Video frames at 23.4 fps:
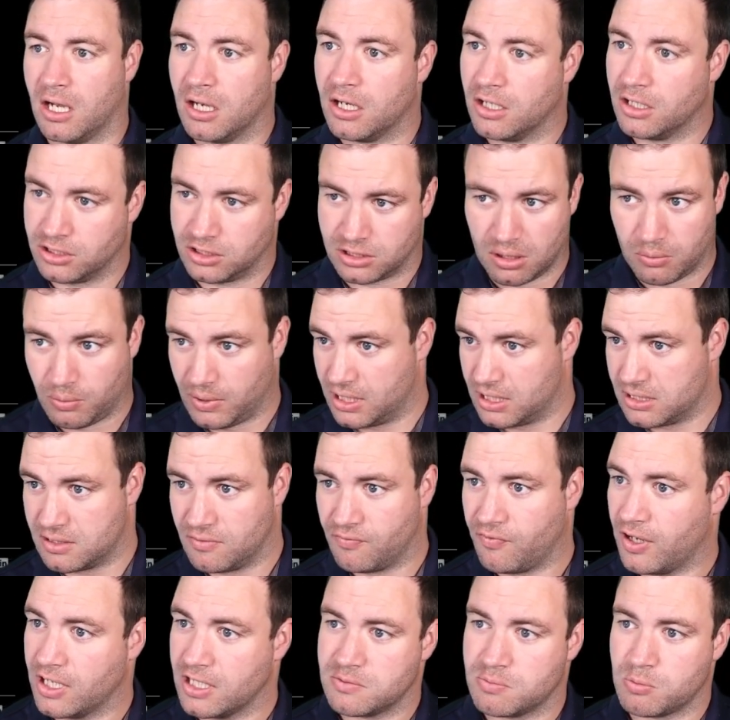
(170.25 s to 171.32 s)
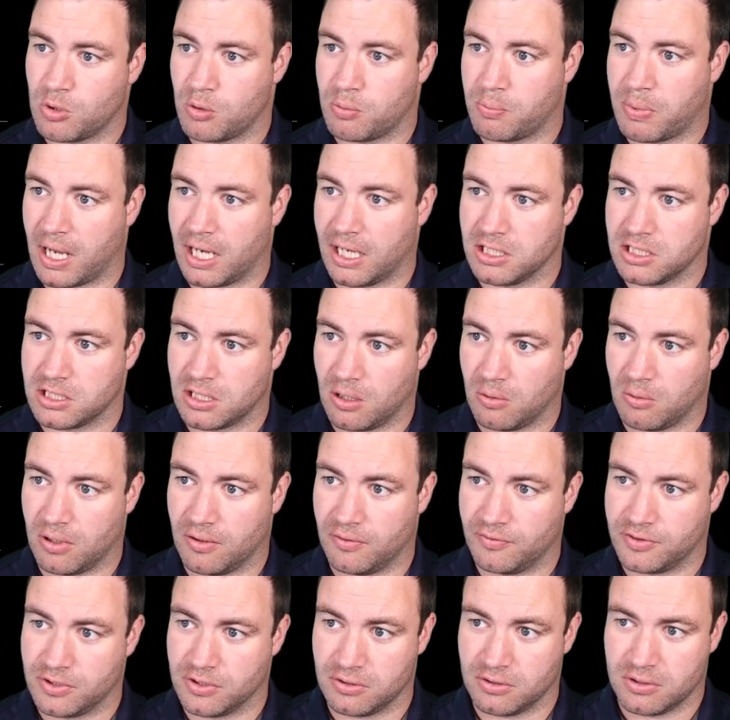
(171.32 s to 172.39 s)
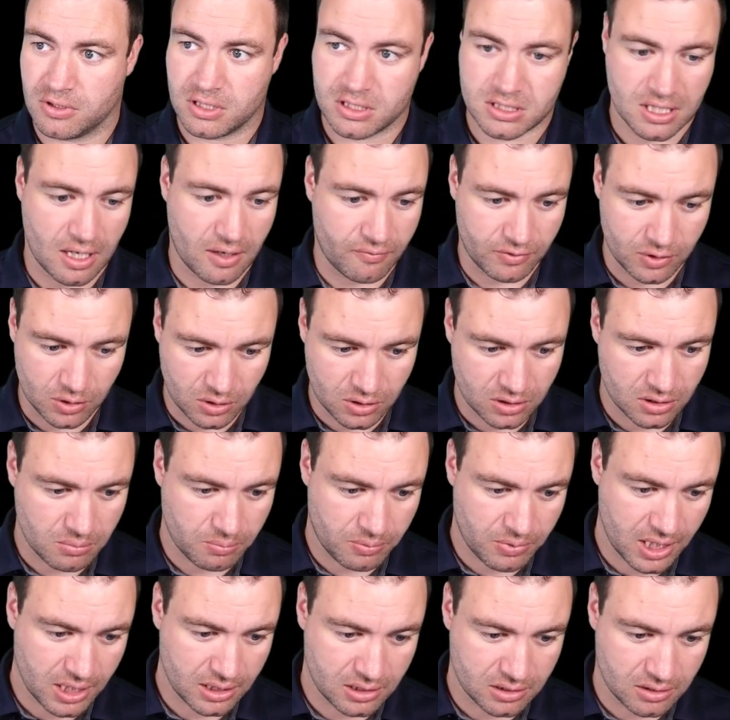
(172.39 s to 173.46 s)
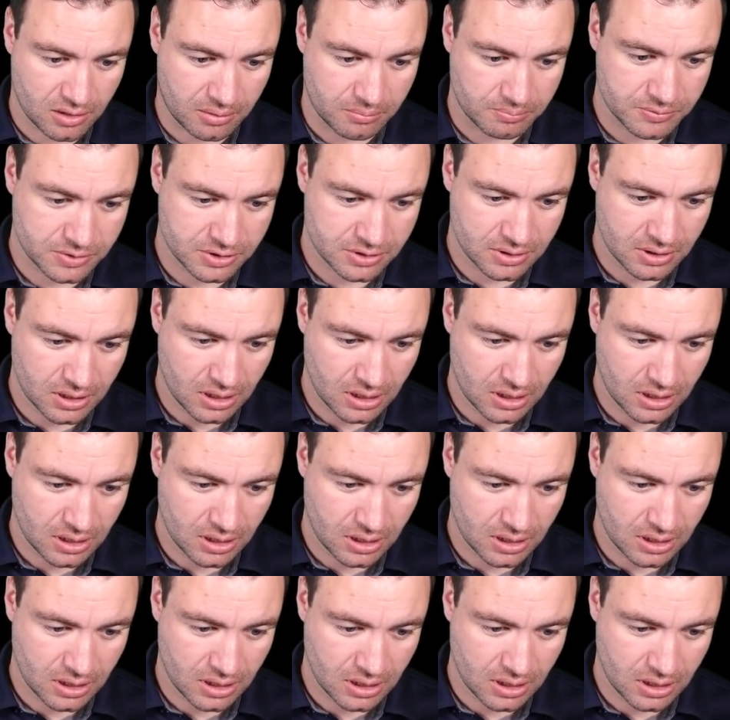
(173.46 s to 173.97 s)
So where does the Facebook page go off to? Let's have a look at the breadcrumbs.